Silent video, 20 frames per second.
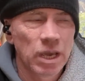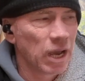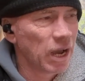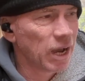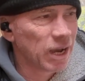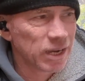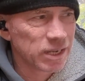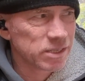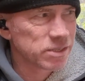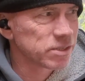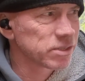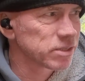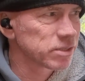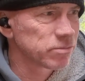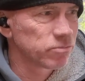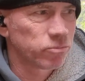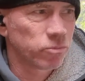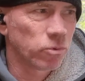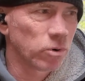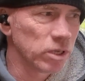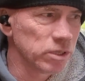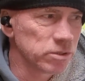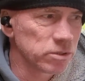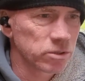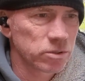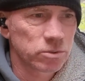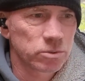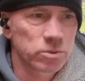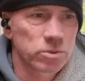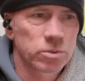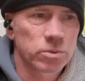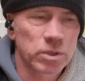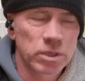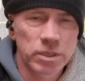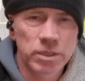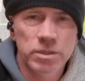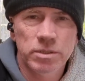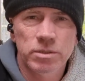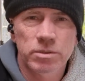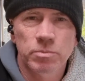Has once or
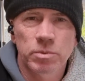twice,